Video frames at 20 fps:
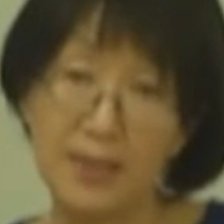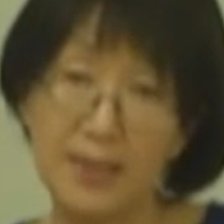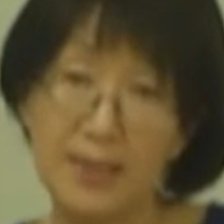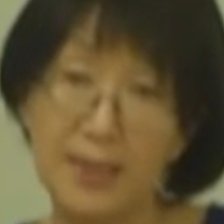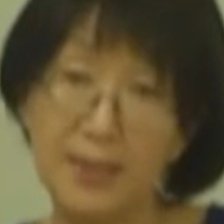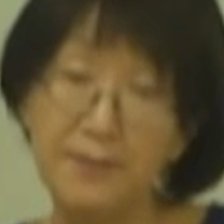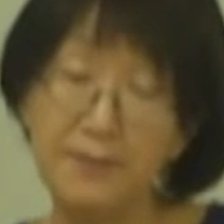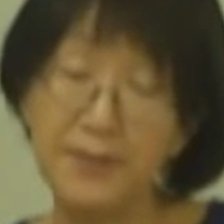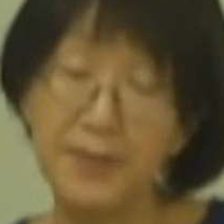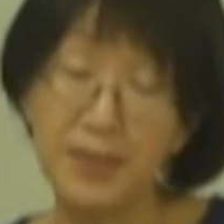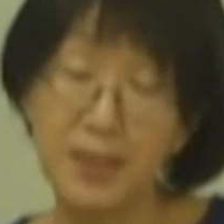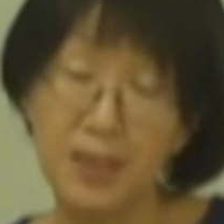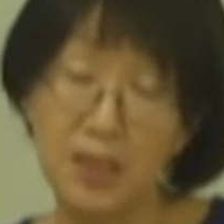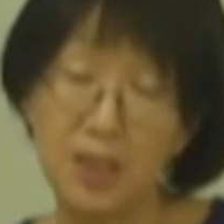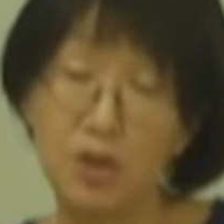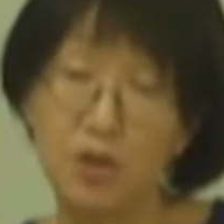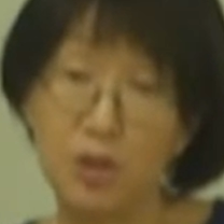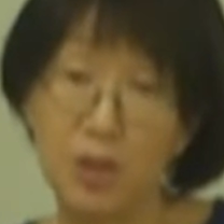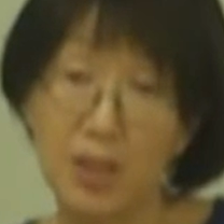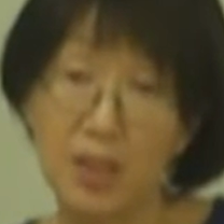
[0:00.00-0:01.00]
different
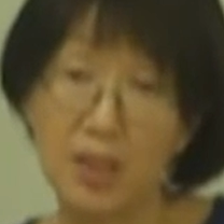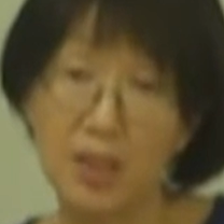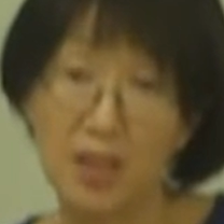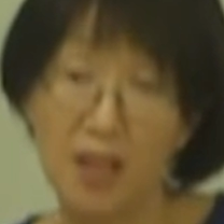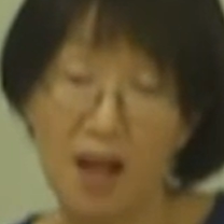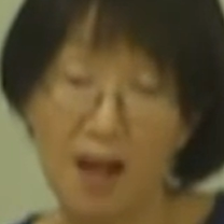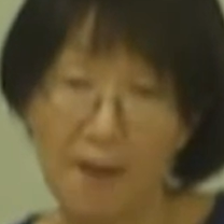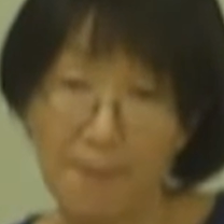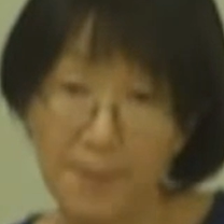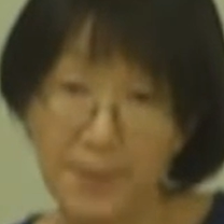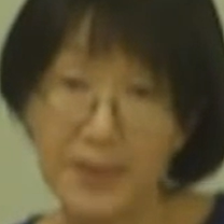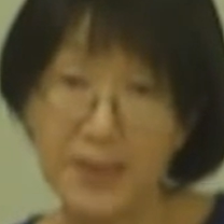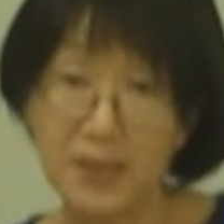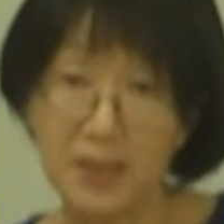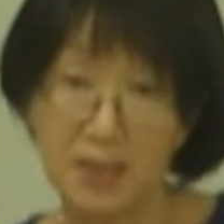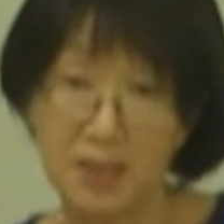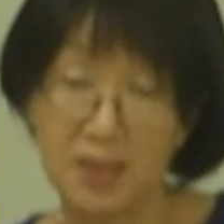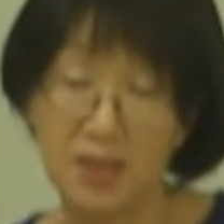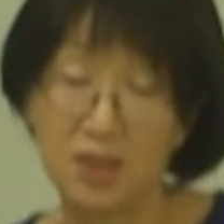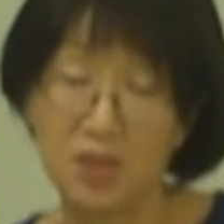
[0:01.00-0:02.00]
situation,
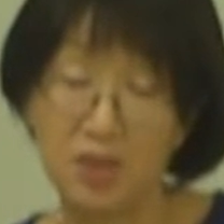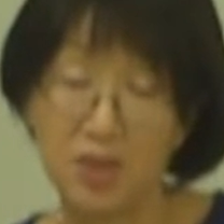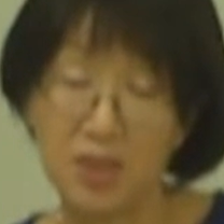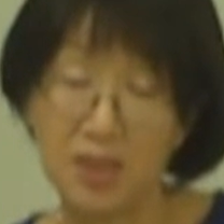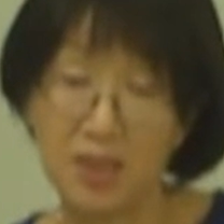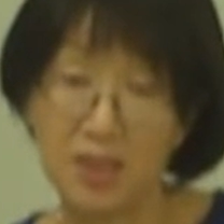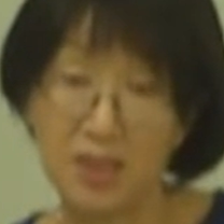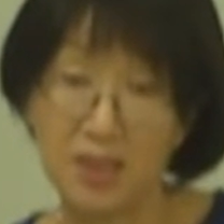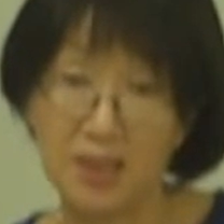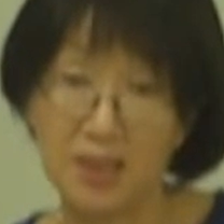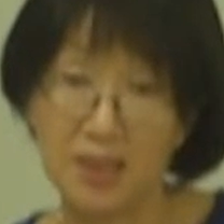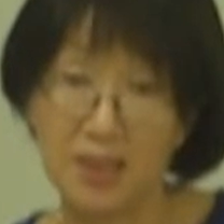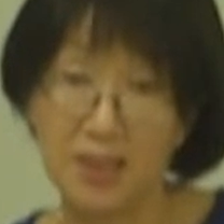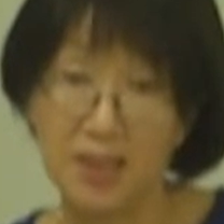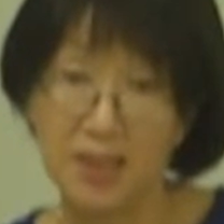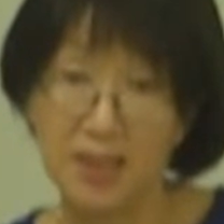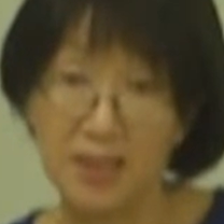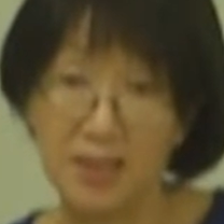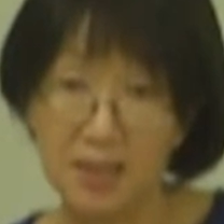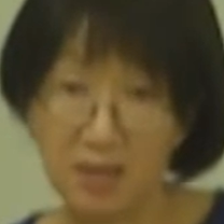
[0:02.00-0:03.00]
opposite situation.
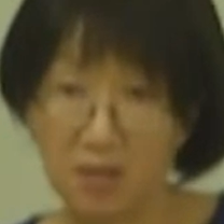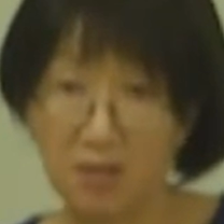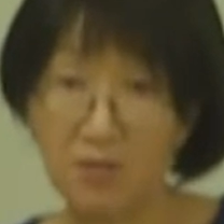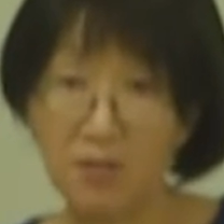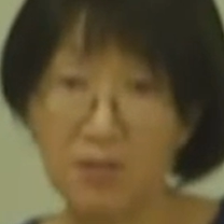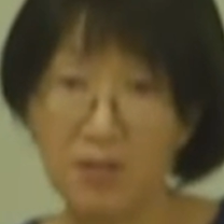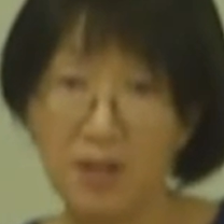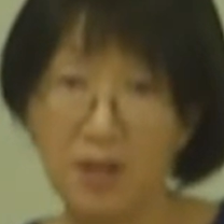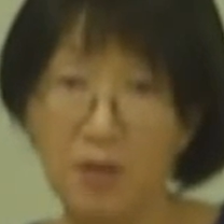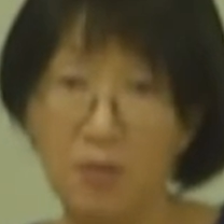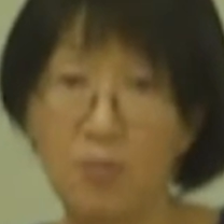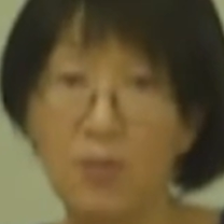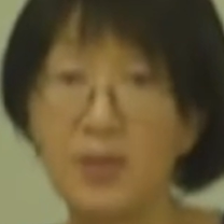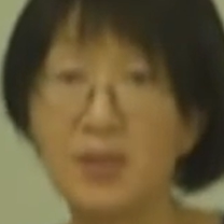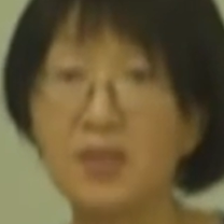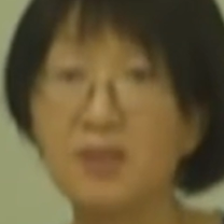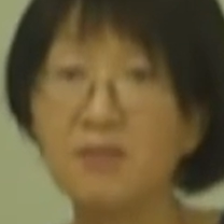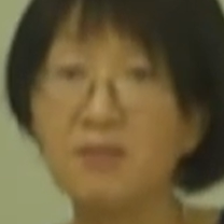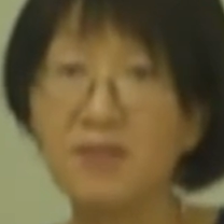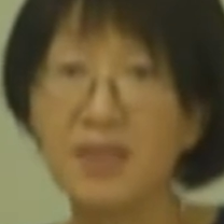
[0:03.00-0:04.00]
So
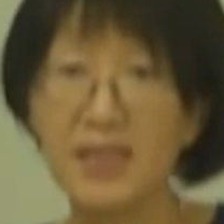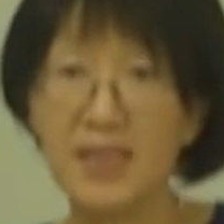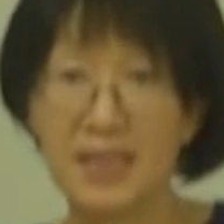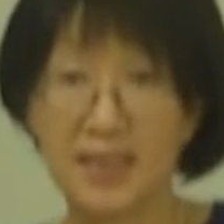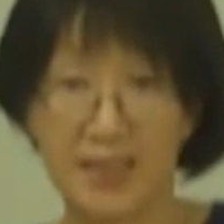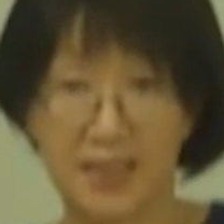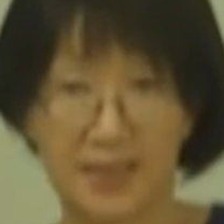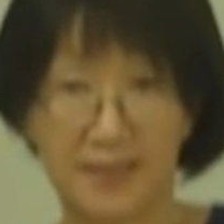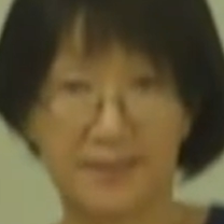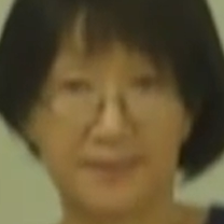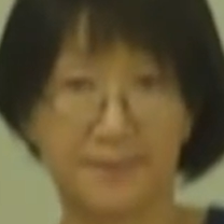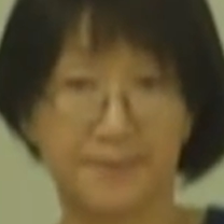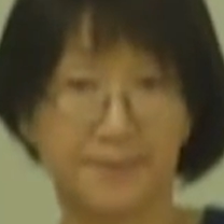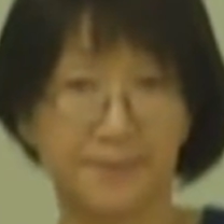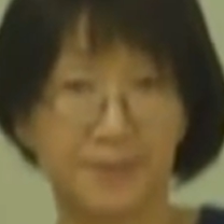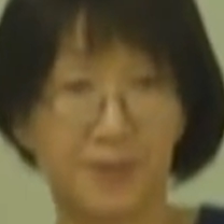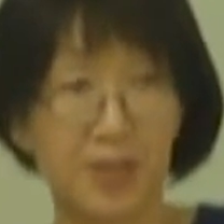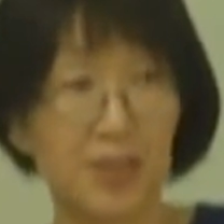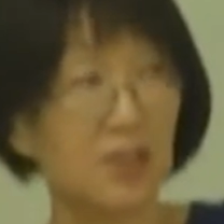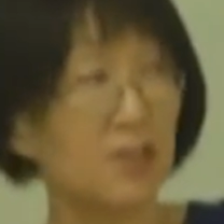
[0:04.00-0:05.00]
what's the reason?
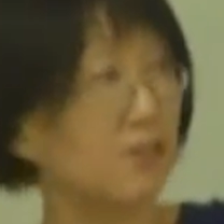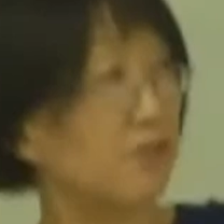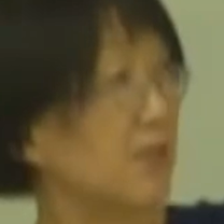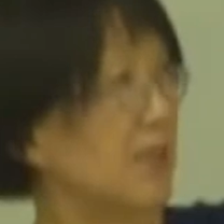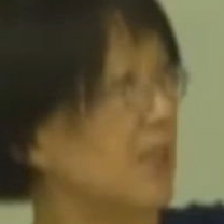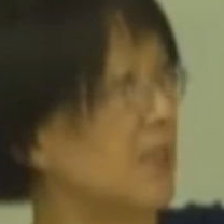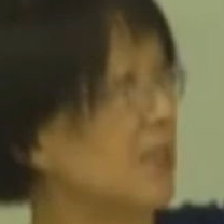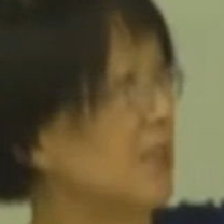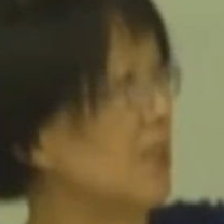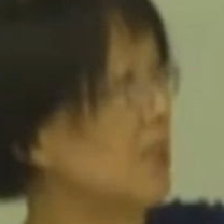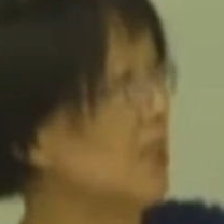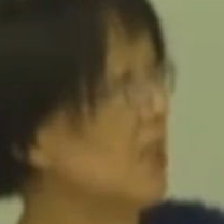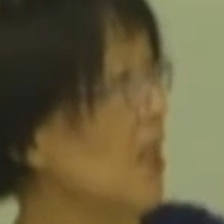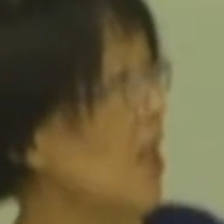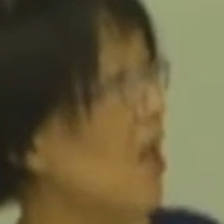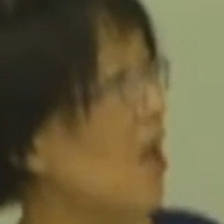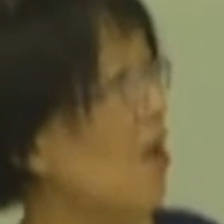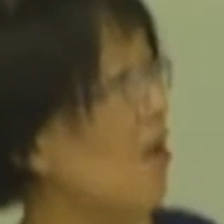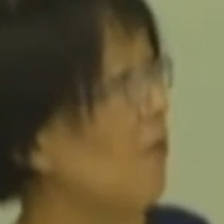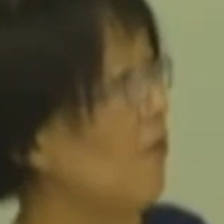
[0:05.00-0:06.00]
What's the reason
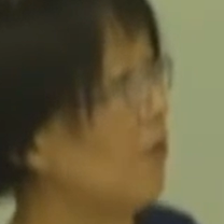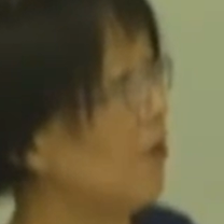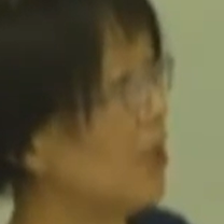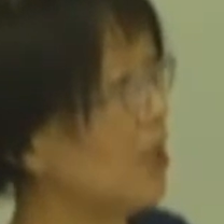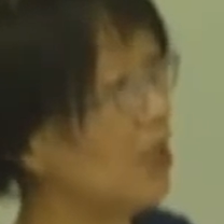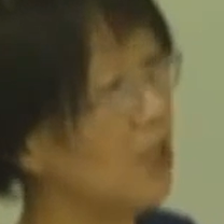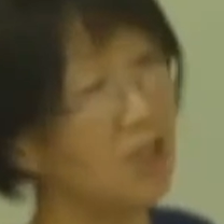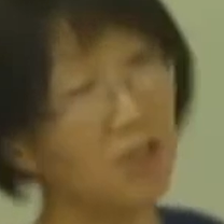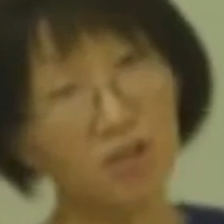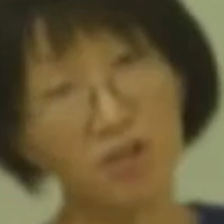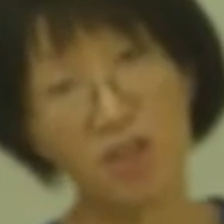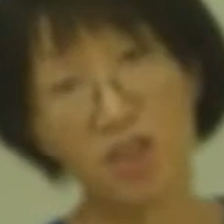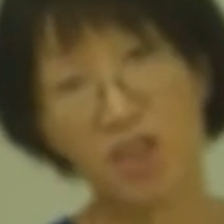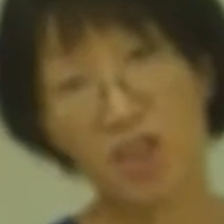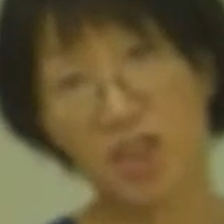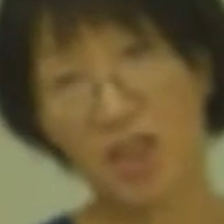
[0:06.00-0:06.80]
for English